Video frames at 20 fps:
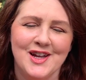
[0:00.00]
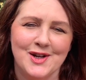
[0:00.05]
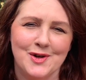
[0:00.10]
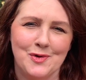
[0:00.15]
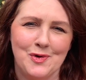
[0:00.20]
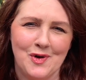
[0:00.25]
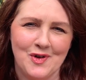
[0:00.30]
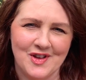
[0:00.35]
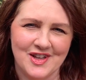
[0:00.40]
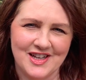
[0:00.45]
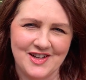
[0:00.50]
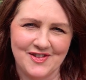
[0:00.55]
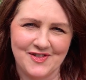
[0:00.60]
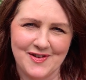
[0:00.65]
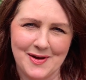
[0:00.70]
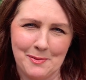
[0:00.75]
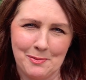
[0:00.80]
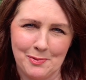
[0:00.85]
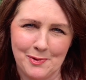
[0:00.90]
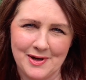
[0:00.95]
quality
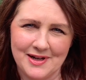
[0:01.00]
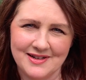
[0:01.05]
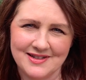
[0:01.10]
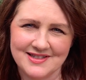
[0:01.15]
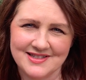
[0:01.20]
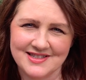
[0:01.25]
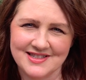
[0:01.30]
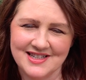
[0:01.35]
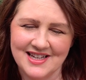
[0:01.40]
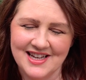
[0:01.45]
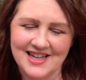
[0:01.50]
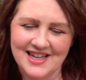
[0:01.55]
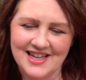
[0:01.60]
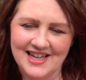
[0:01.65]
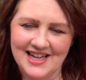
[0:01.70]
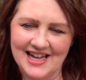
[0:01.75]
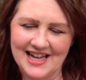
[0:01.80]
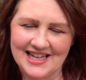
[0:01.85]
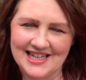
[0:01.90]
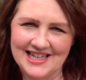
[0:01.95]
fabrics
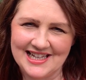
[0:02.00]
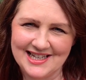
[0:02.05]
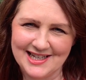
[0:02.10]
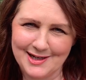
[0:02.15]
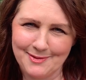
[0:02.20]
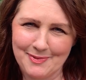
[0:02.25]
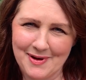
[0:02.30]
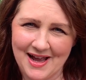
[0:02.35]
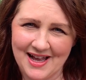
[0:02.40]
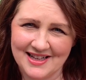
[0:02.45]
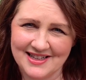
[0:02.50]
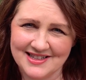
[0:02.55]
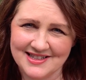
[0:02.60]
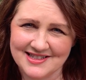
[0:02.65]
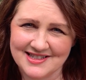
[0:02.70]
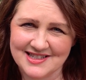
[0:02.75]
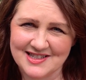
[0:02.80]
and indie patterns.